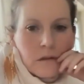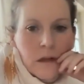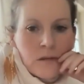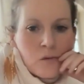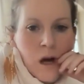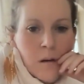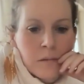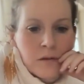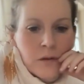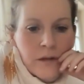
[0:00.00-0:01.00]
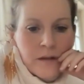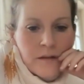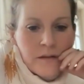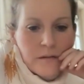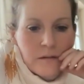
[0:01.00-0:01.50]
let's all come do
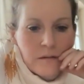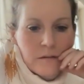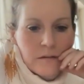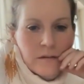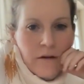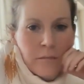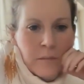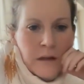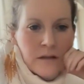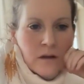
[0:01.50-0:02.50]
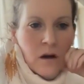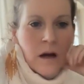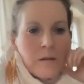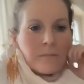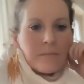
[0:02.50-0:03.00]
this ceremony
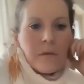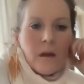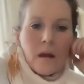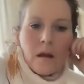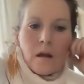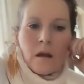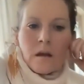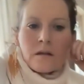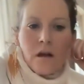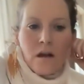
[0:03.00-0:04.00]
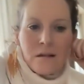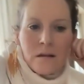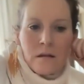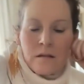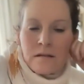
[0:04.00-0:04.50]
tonight starts
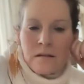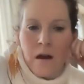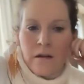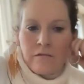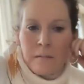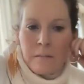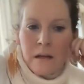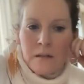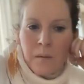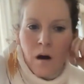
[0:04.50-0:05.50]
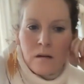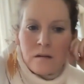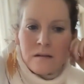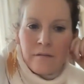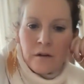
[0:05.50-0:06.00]
at 33 minutes past
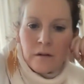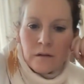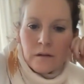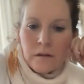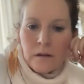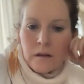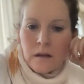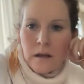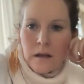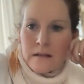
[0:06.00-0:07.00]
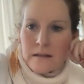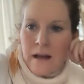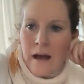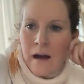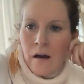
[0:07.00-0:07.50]
seven. It's
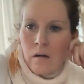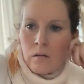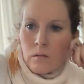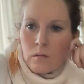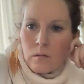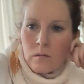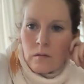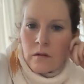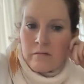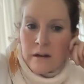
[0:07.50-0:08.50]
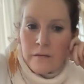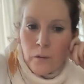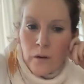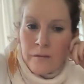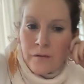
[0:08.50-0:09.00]
now
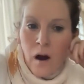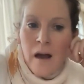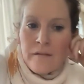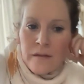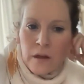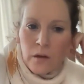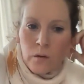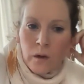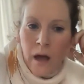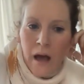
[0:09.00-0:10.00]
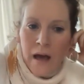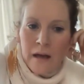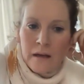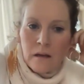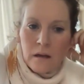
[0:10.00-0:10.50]
3:45 in the
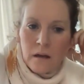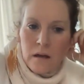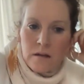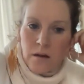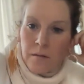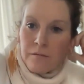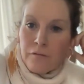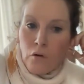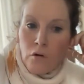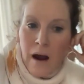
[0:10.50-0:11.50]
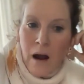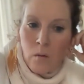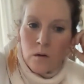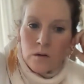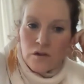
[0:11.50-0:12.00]
UK. So in four
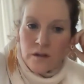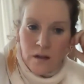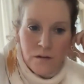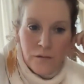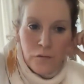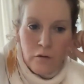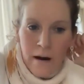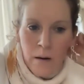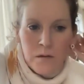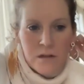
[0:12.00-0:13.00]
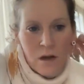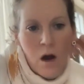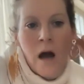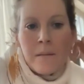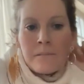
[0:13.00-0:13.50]
hours, just under four hours
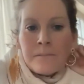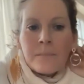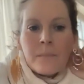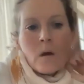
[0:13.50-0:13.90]
time,